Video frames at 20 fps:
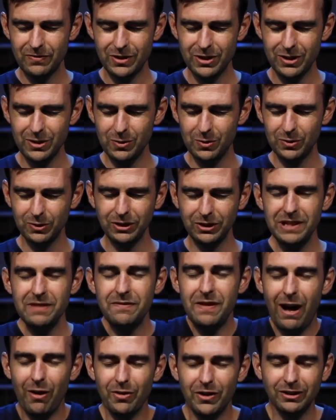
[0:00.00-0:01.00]
to
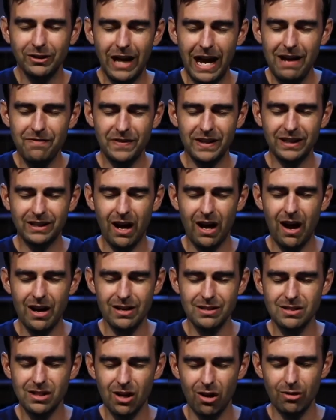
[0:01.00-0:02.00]
live out the life that
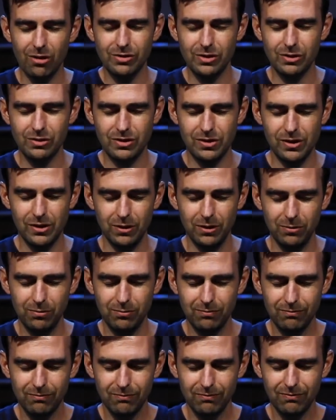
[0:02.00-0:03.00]
God has called you to.
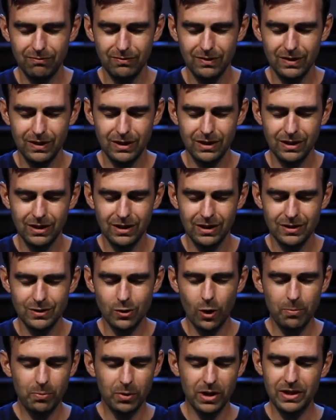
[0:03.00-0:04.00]

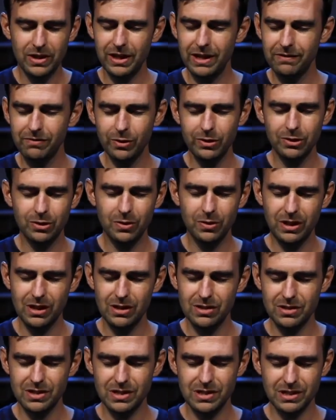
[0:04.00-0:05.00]
So I pray that everyone who
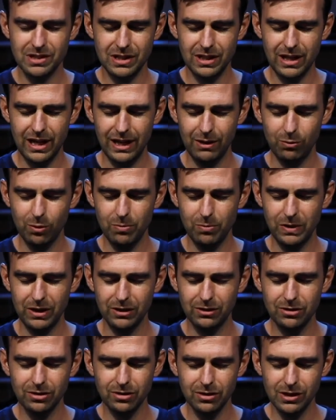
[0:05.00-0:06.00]
hears this today would be
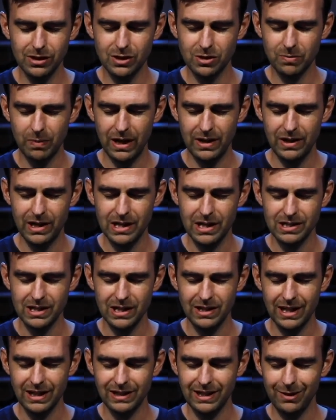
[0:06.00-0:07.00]
encouraged by this,
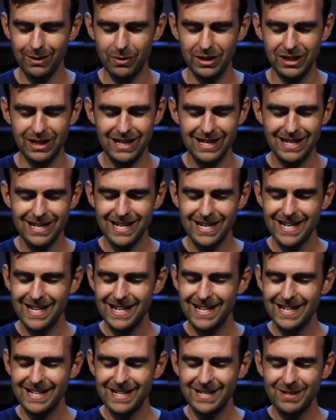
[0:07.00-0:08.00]
and that they would,
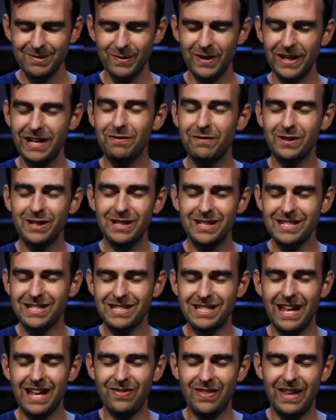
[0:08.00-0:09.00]
whatever it
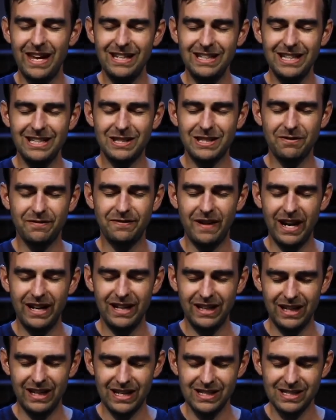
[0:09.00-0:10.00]
is that they need to
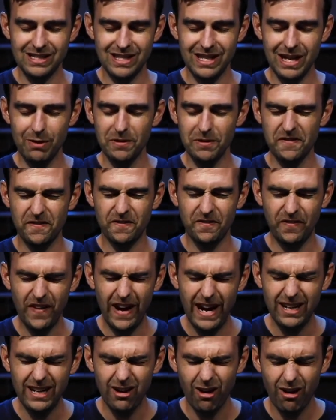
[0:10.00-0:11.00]
fight against, they would
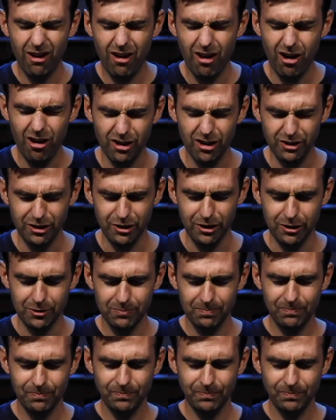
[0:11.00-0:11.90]
fight harder.